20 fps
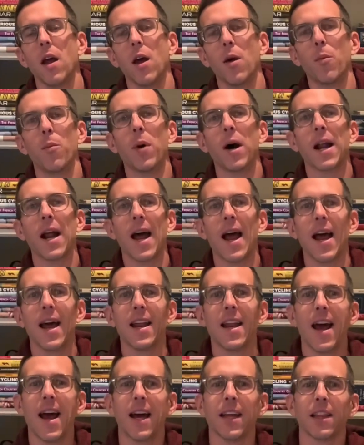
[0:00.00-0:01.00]
But I had
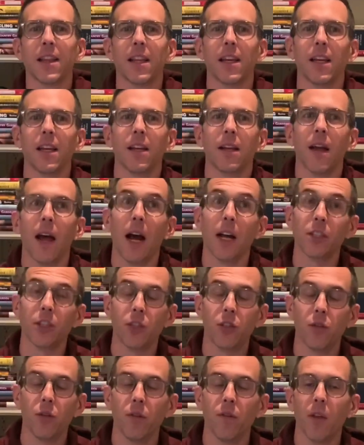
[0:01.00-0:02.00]
an athlete, actually
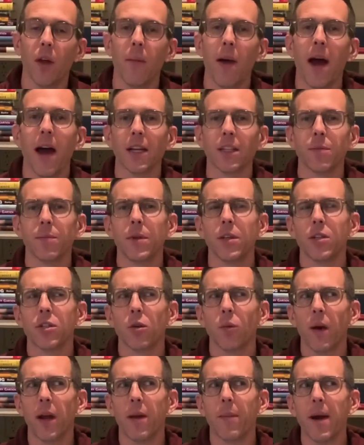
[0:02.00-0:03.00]
two of them, ask me,
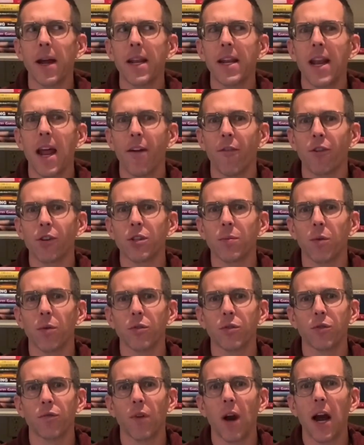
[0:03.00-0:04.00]
so wait, am I never
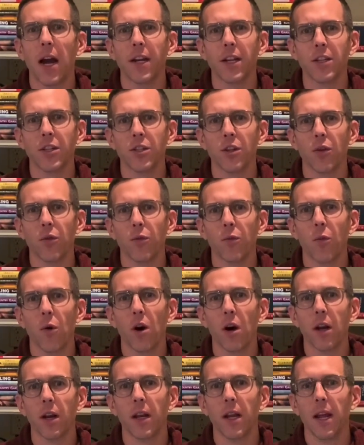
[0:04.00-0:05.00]
supposed to ride in zone
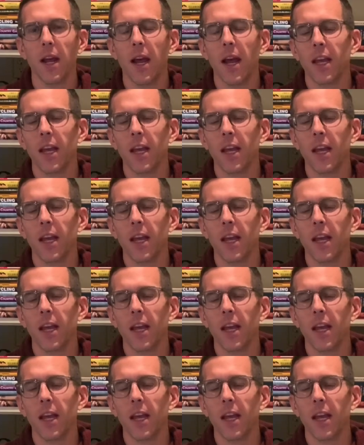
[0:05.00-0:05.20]
one?